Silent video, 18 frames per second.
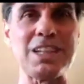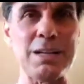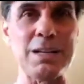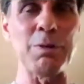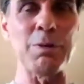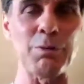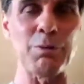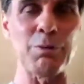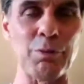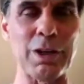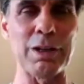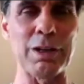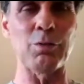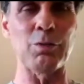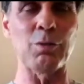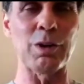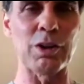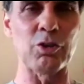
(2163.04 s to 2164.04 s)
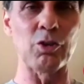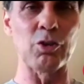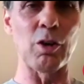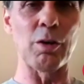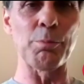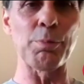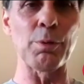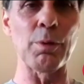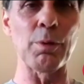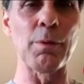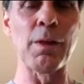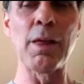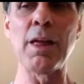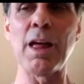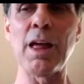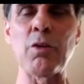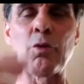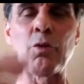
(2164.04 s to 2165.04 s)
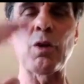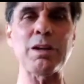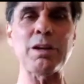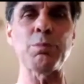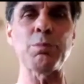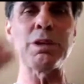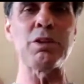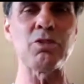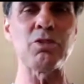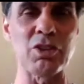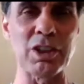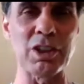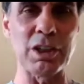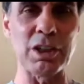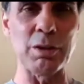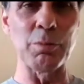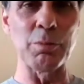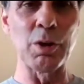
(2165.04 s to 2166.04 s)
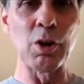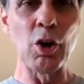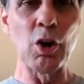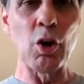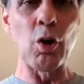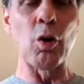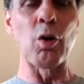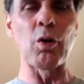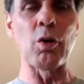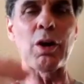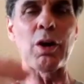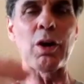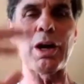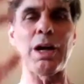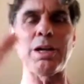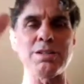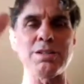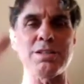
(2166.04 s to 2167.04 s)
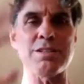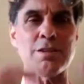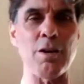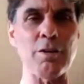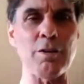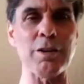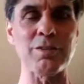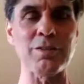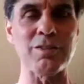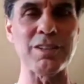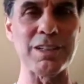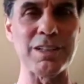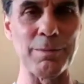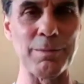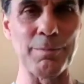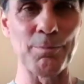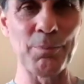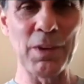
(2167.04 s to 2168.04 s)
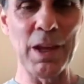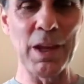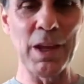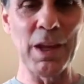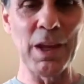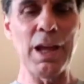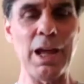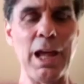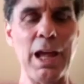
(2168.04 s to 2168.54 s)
take a team event, for example, a rugby team or a soccer team,